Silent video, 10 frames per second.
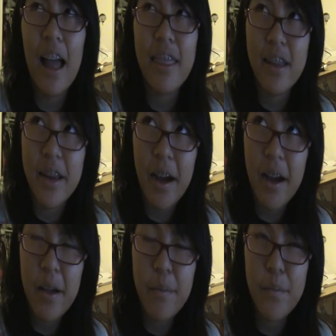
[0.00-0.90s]
at the
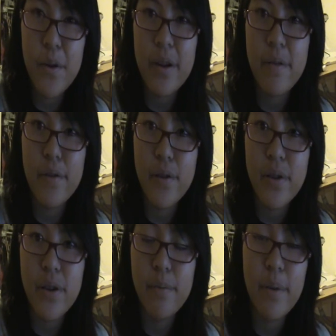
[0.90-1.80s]
time when I first
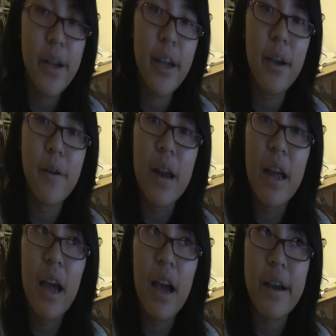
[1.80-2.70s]
started my account
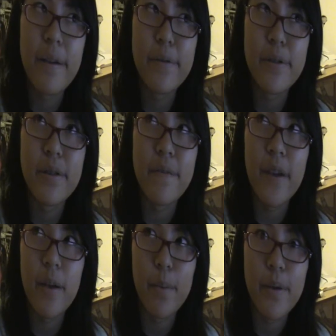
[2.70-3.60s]
I was using
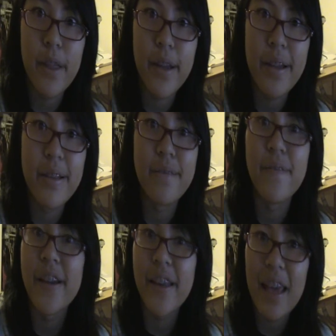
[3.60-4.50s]
fake birthdays and
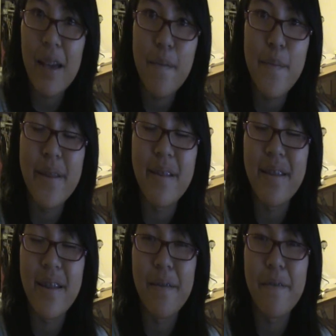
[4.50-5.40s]
fake names and
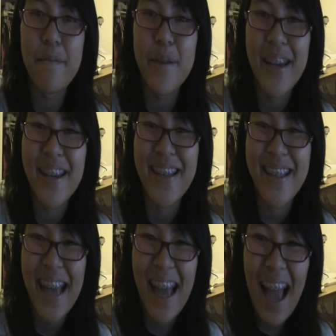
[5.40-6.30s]
stuff
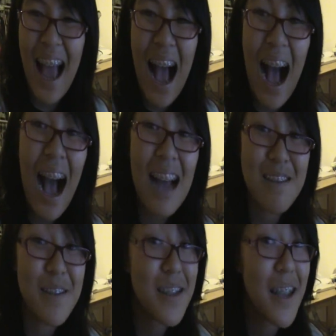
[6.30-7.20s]
because I
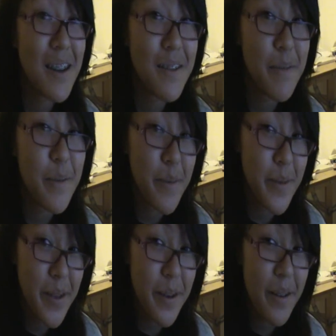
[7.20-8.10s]
was scared of people
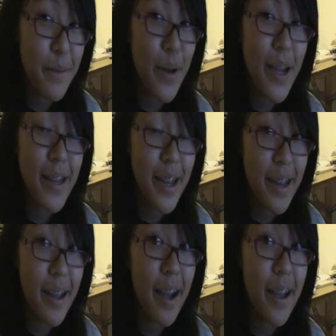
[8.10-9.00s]
stealing my
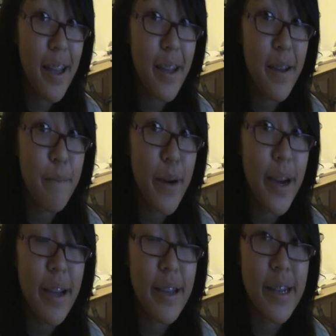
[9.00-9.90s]

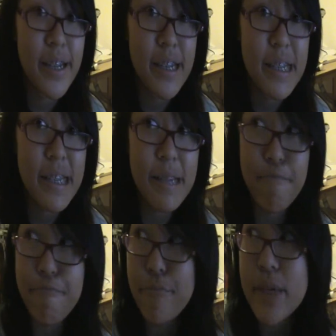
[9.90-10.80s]
identity.